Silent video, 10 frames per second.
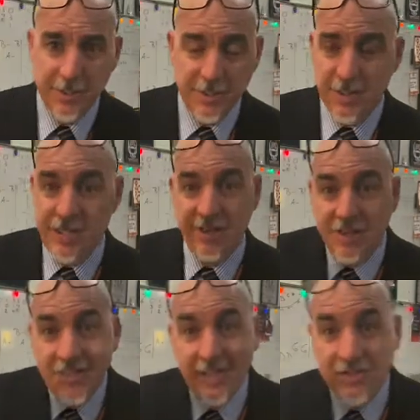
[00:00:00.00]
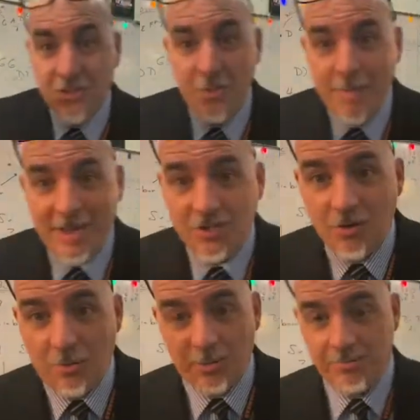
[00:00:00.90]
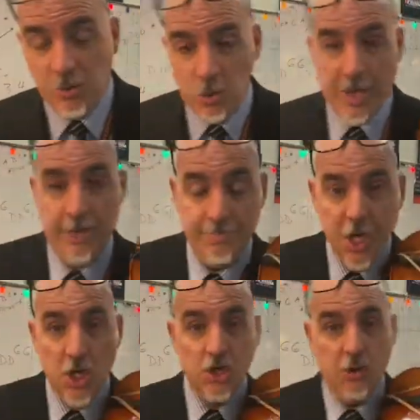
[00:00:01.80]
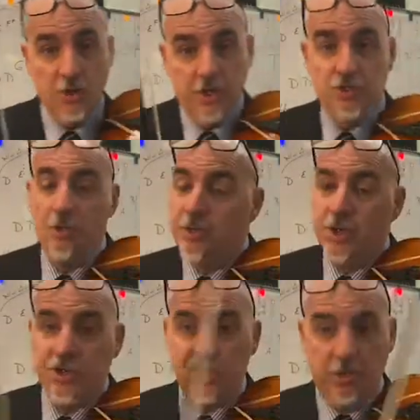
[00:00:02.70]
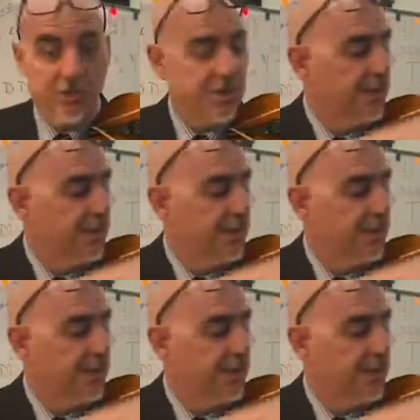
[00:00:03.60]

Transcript: Then life's going to be back to normal. Okay, so here's what we're going to start with.